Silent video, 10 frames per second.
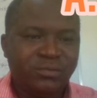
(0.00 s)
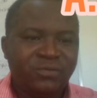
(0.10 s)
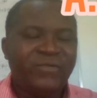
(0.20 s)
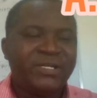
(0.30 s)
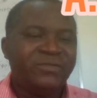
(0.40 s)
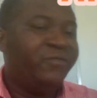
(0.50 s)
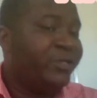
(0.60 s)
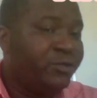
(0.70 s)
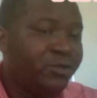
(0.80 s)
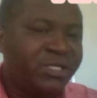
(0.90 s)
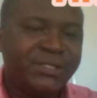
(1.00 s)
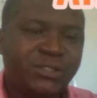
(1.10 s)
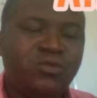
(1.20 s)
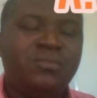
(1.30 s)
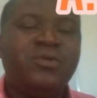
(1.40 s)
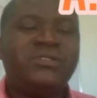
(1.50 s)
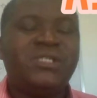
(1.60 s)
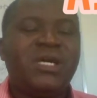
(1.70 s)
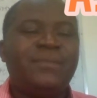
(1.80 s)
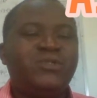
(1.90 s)
In fact, videos and so on, but
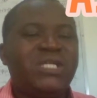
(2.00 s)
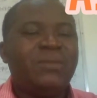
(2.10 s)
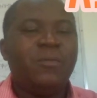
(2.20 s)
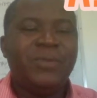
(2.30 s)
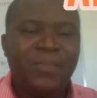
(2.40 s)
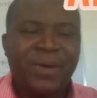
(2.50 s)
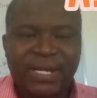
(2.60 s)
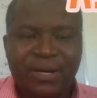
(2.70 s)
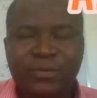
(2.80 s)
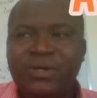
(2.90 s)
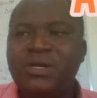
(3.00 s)
I'm talking about paper now.